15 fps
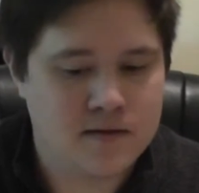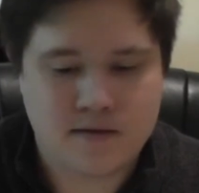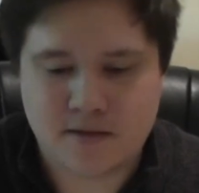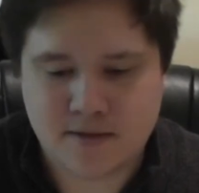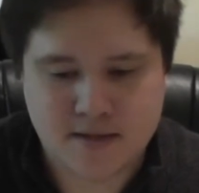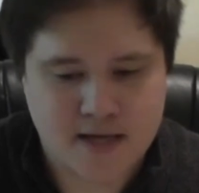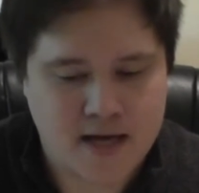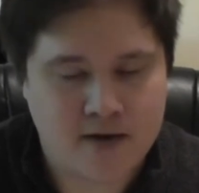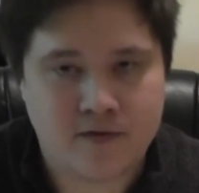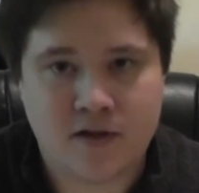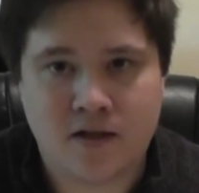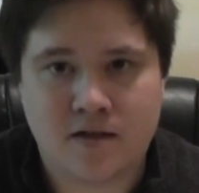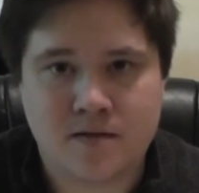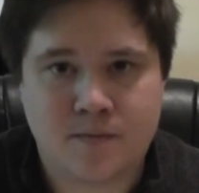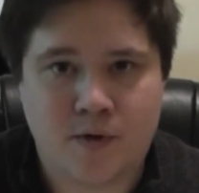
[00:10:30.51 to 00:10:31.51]
doesn't have
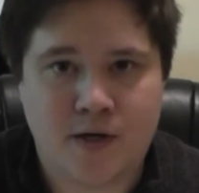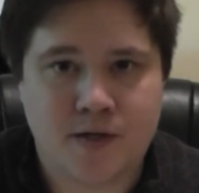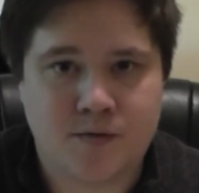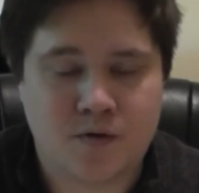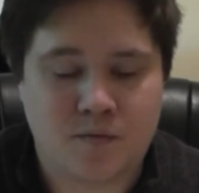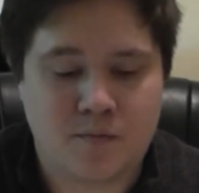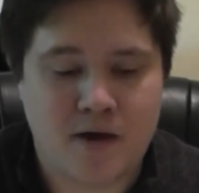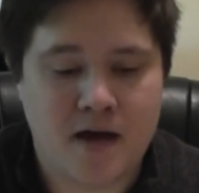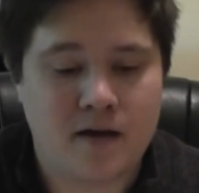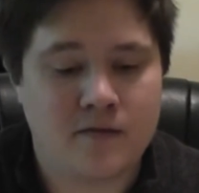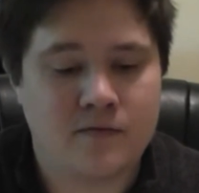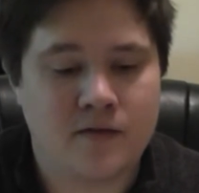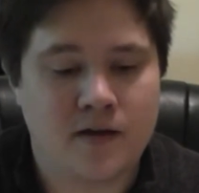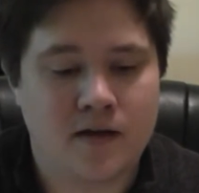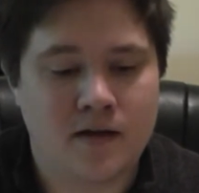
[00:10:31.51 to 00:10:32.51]
any experience with
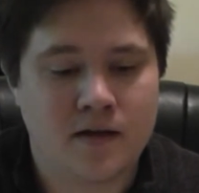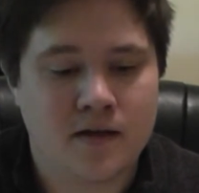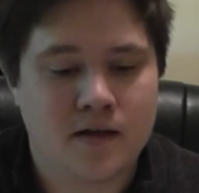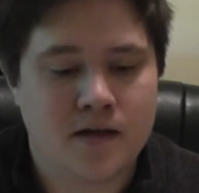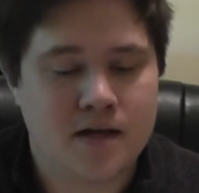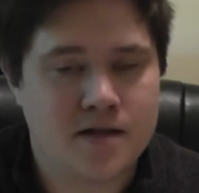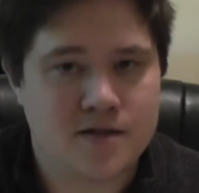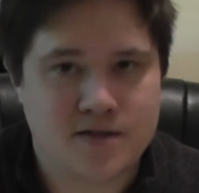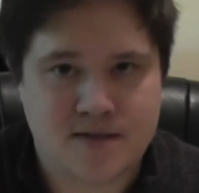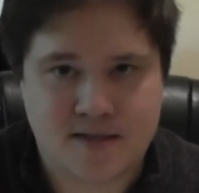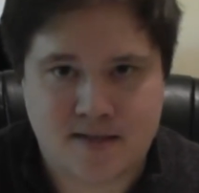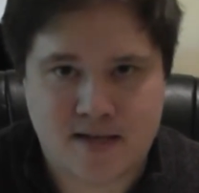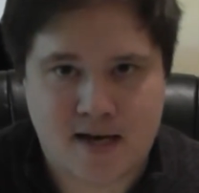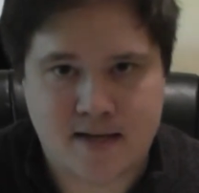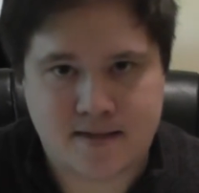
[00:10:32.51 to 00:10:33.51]
MagFed, and just
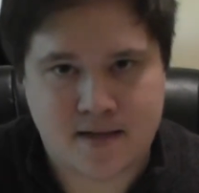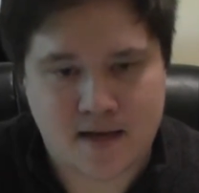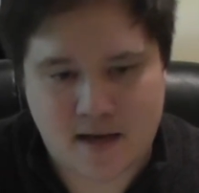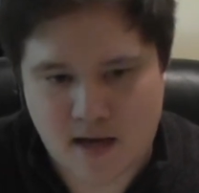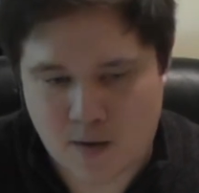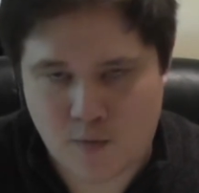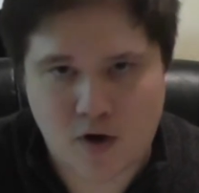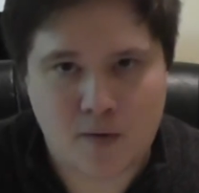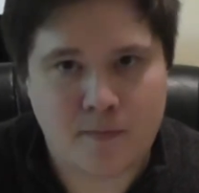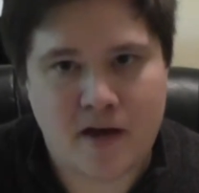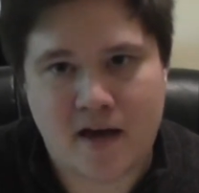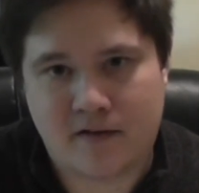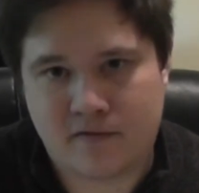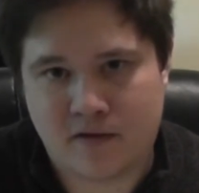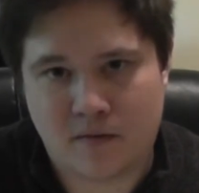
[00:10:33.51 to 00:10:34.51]
decides, hey, I want a
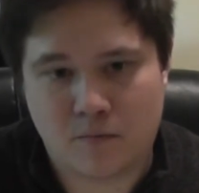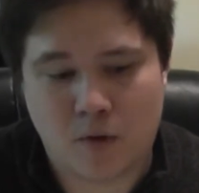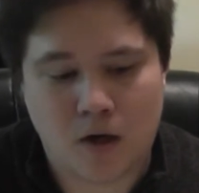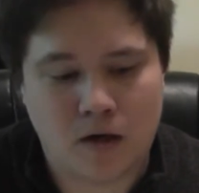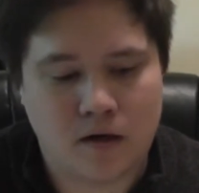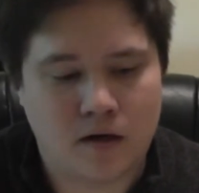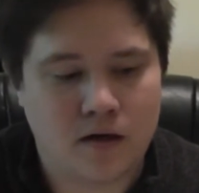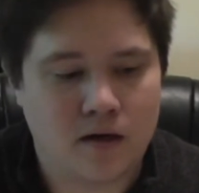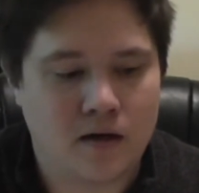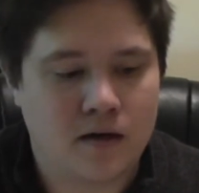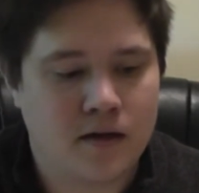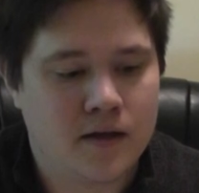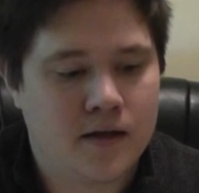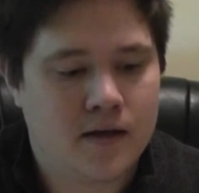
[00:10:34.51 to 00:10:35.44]
MagFed marker,